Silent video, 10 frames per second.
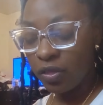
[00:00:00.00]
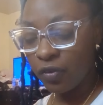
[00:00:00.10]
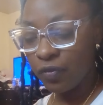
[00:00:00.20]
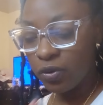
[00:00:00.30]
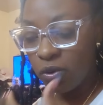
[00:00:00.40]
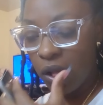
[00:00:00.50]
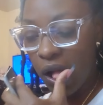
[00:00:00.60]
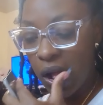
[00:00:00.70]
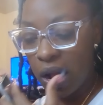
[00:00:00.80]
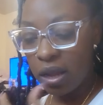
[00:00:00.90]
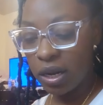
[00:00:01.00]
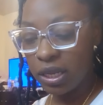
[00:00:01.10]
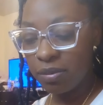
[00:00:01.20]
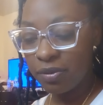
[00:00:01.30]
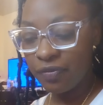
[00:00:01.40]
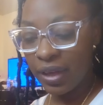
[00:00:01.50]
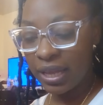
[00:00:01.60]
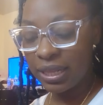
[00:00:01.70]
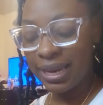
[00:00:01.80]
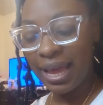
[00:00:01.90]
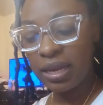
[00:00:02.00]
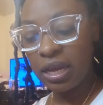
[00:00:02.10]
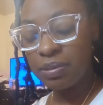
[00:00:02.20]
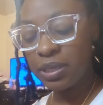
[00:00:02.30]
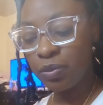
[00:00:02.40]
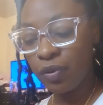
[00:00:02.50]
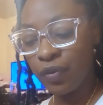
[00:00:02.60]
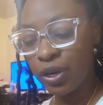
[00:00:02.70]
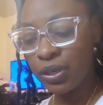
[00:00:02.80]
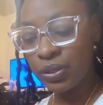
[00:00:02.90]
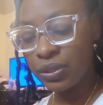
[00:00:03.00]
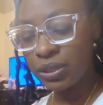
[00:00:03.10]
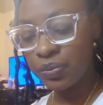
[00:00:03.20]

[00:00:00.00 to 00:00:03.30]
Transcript: The Fool card, a leap of faith, the Knight of Cups in reverse.